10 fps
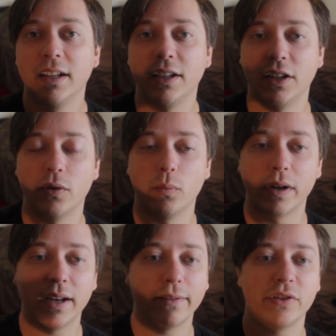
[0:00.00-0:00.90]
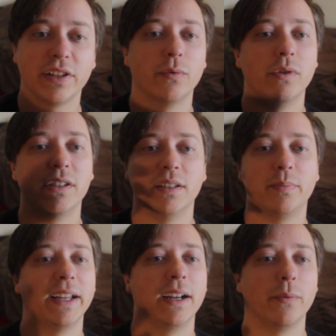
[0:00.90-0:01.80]
you know, whatever's in the woods is
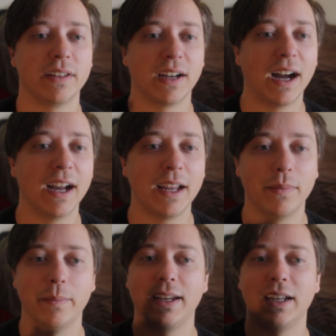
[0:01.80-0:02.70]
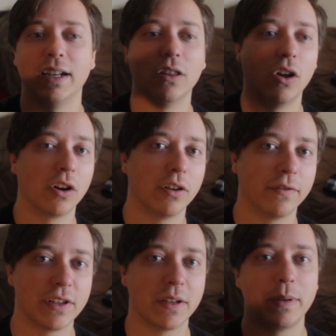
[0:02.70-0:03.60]
playing with time and making it longer
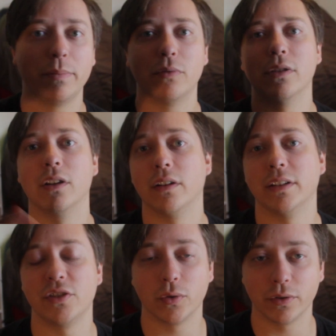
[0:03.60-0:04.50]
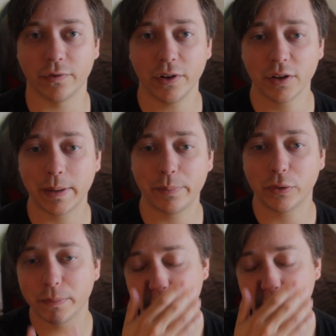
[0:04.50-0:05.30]
for some people and shorter for other people.